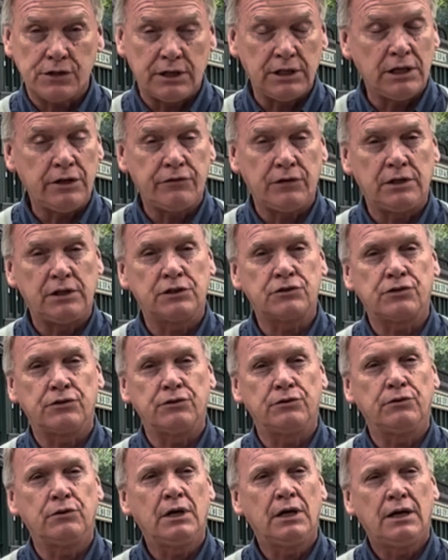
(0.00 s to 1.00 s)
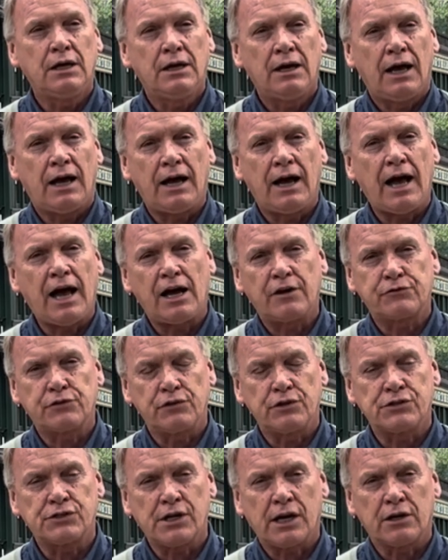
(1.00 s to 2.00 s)
and even into
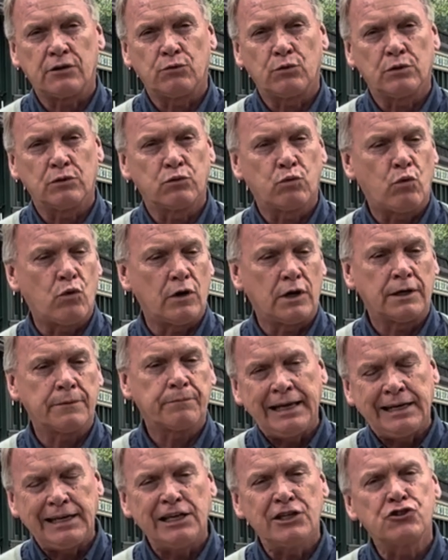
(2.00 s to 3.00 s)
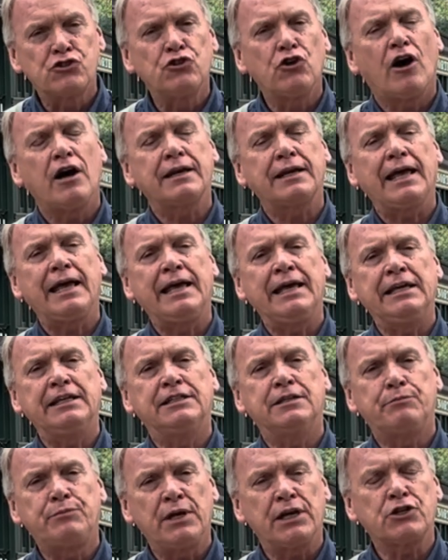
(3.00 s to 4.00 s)
after the Second World War. It is not a
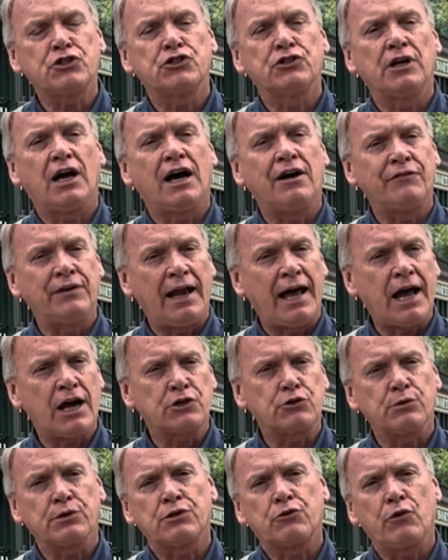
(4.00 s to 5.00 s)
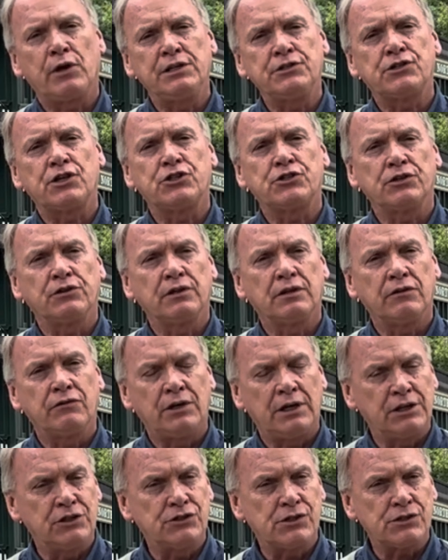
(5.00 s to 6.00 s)
depiction of an actual train station
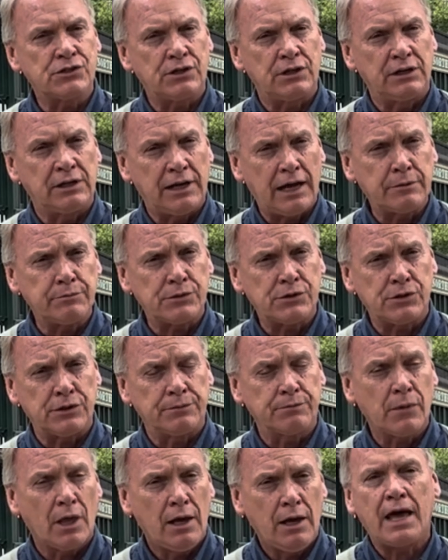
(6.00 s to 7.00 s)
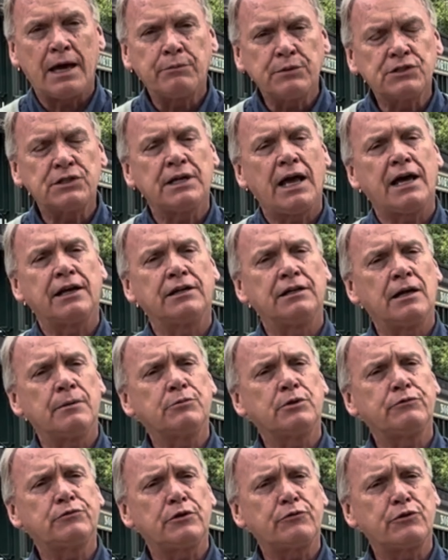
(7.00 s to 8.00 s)
that existed in Edmonton. Edmonton had a
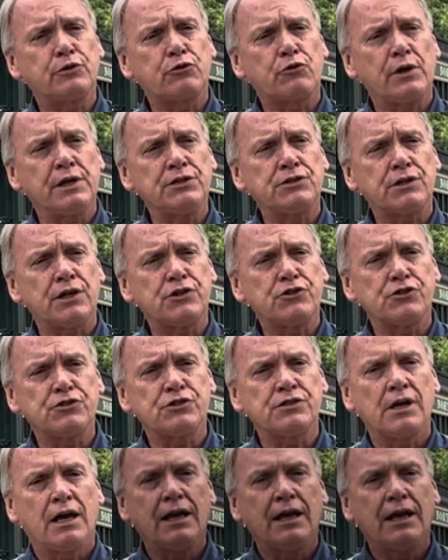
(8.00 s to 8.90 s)
number of different train stations.